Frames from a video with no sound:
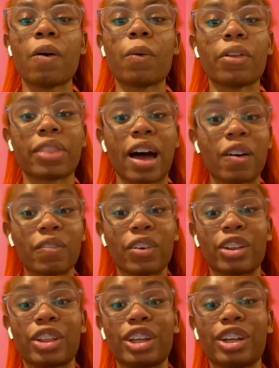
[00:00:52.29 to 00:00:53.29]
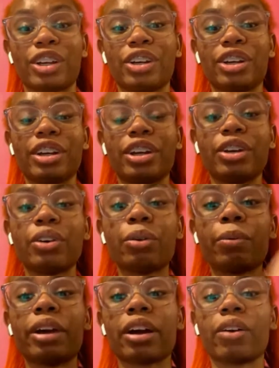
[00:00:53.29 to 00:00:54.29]
Without further ado,
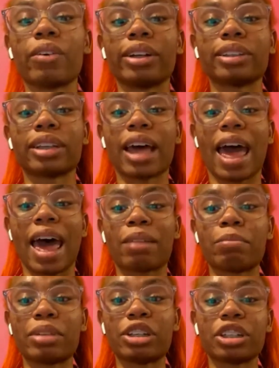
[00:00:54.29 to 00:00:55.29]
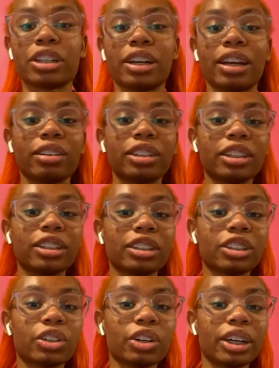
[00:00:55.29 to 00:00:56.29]
we are going to add Miss Chanel to the
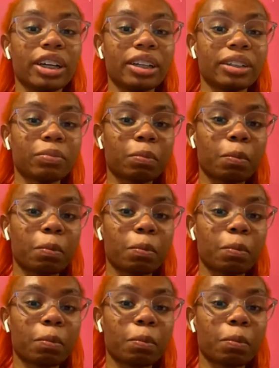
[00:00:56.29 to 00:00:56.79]
screen.